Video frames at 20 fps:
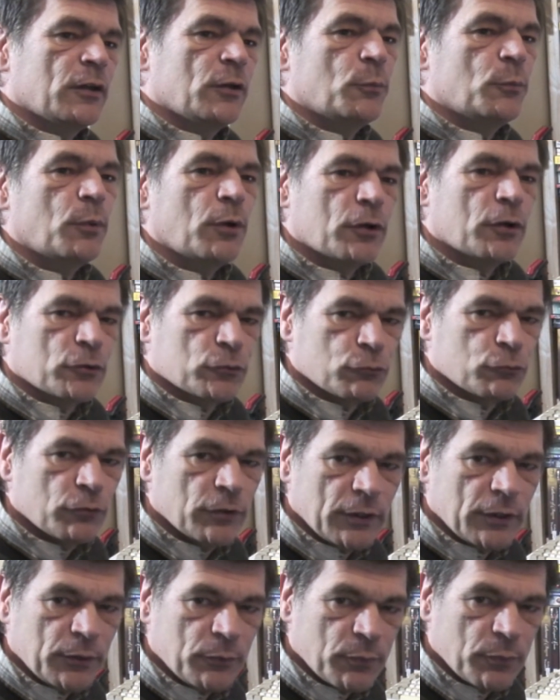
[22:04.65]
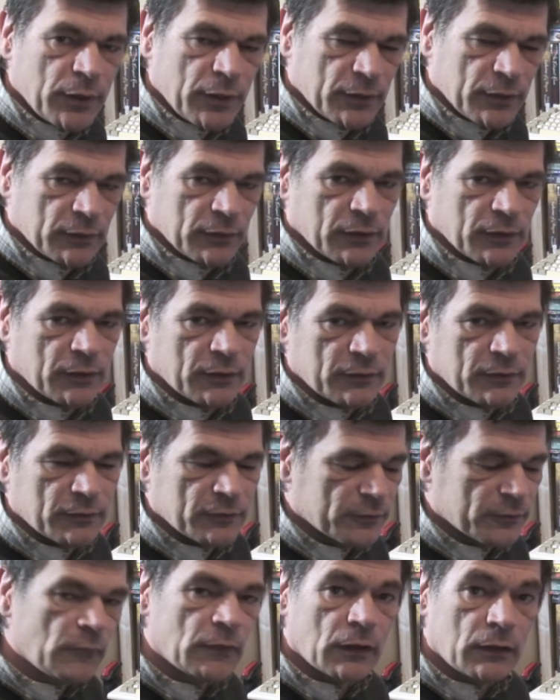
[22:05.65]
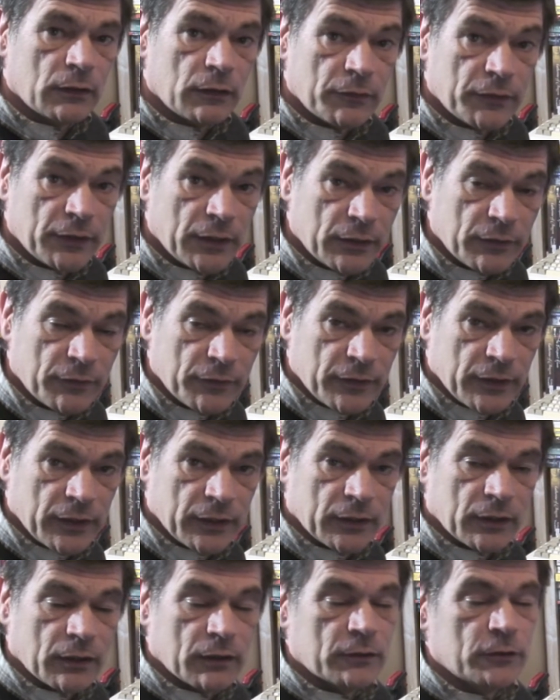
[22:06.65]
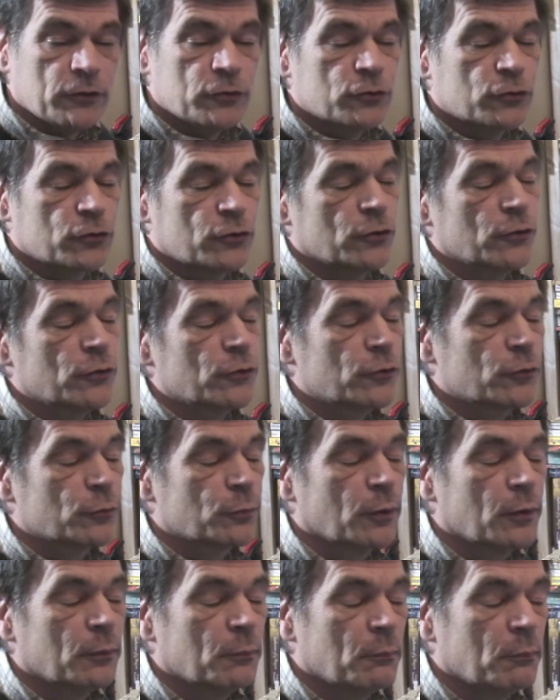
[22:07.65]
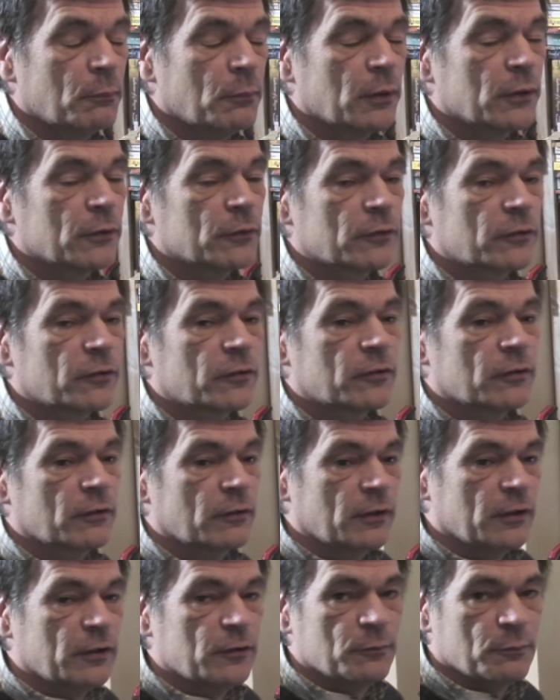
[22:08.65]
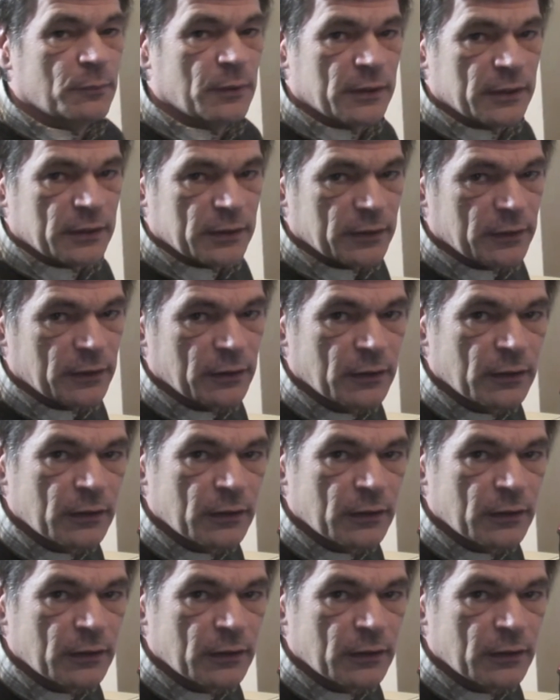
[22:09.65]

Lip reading: works really well, and at the end of the day it kind of does what most of these MIDI